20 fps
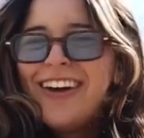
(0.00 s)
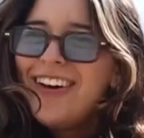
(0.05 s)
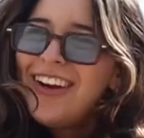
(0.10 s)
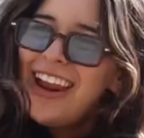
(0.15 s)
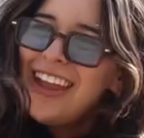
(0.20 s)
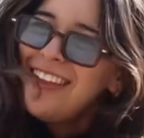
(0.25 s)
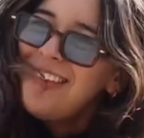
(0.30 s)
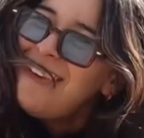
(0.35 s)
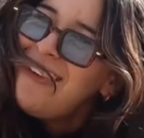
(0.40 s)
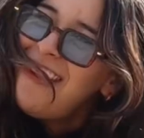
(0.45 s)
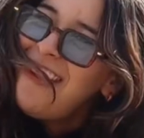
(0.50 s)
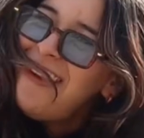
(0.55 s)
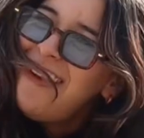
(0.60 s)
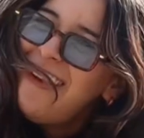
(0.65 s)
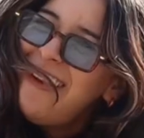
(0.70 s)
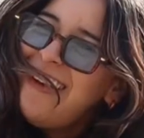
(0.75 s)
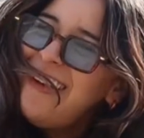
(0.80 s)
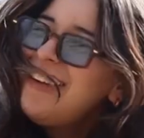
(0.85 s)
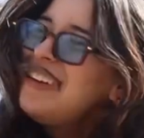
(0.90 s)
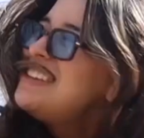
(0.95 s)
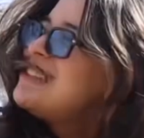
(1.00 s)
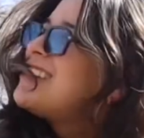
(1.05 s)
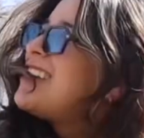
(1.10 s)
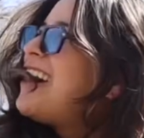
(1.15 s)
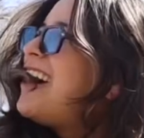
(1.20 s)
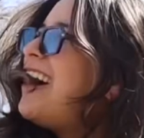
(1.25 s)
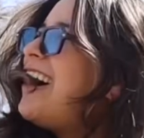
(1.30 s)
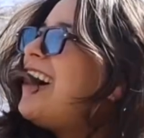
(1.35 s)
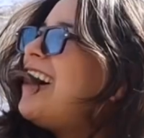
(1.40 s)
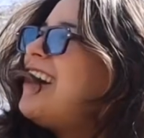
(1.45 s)
Hola todos!
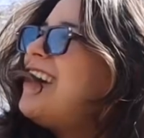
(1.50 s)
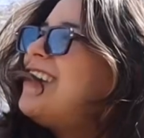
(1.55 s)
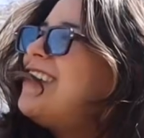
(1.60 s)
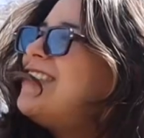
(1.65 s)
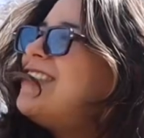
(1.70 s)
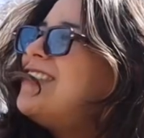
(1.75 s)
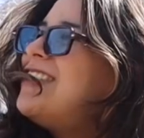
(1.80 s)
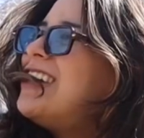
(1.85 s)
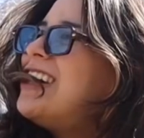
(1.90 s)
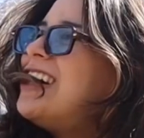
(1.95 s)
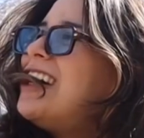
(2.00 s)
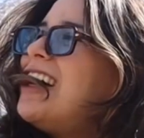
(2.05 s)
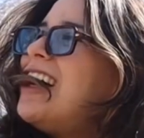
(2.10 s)
Um,